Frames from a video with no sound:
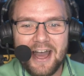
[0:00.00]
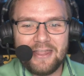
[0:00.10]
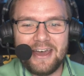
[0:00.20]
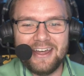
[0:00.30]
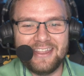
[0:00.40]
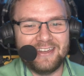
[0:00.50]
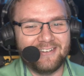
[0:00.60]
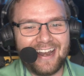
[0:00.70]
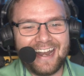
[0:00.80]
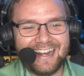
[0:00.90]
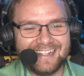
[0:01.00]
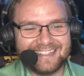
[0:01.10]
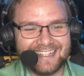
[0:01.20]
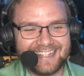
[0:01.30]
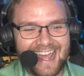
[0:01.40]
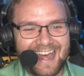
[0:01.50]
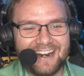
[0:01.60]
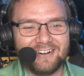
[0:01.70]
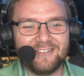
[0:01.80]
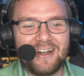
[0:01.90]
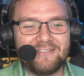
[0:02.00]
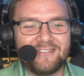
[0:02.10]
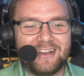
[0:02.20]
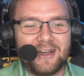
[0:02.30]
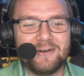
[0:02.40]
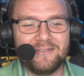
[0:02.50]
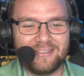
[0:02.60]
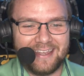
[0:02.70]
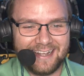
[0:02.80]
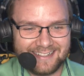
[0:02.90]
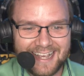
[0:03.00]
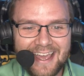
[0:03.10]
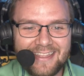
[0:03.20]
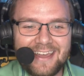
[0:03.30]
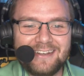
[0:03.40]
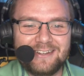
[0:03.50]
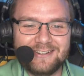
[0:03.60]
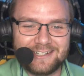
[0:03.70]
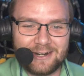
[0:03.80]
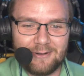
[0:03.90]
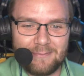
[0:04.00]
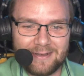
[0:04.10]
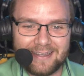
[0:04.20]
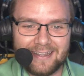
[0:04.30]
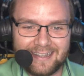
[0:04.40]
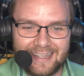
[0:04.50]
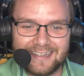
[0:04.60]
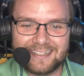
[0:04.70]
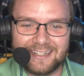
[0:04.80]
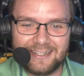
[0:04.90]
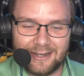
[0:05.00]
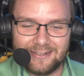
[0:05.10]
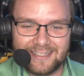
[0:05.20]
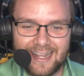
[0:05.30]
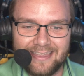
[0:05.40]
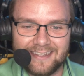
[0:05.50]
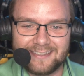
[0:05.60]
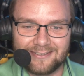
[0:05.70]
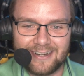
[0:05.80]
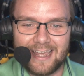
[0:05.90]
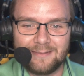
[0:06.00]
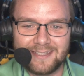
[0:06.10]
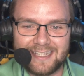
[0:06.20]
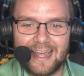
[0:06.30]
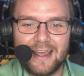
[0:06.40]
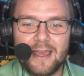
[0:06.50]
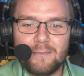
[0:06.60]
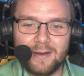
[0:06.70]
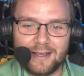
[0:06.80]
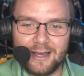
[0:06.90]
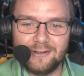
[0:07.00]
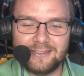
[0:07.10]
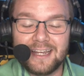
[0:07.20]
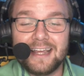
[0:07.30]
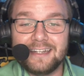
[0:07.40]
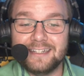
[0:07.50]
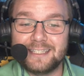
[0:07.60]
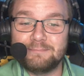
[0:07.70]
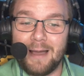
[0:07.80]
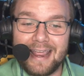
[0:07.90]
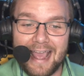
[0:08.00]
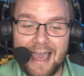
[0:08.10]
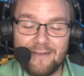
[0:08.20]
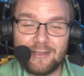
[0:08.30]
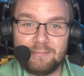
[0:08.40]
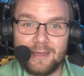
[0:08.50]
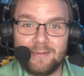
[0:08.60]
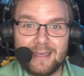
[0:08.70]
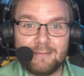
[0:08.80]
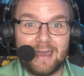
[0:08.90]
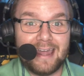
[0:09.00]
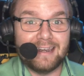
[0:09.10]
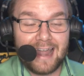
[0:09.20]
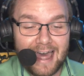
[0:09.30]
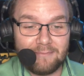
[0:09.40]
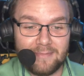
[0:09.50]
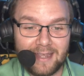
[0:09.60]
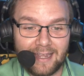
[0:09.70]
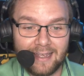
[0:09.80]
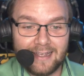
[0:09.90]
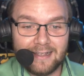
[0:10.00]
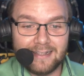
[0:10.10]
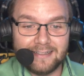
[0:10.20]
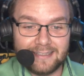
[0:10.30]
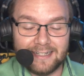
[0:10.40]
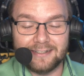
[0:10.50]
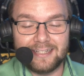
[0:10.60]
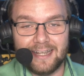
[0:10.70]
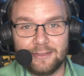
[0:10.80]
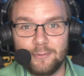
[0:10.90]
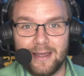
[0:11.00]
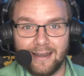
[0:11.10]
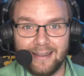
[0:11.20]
The Radiance has had a rough go of things. They do show up against Ghost in this 3-game set, but Ghost, despite having PBM and not me, still take the win.